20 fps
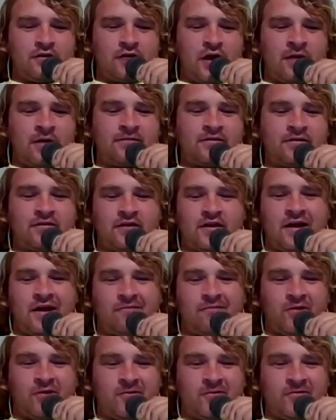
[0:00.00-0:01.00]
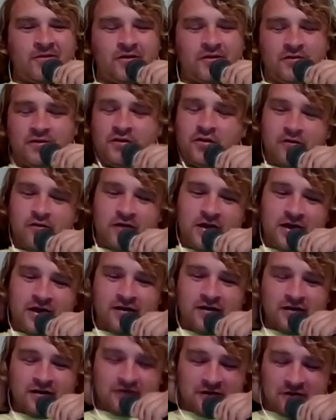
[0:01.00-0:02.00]
obviously not permanently
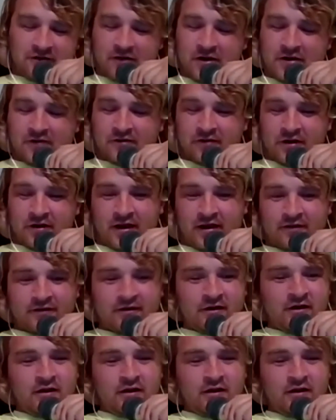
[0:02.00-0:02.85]
located at these racetracks,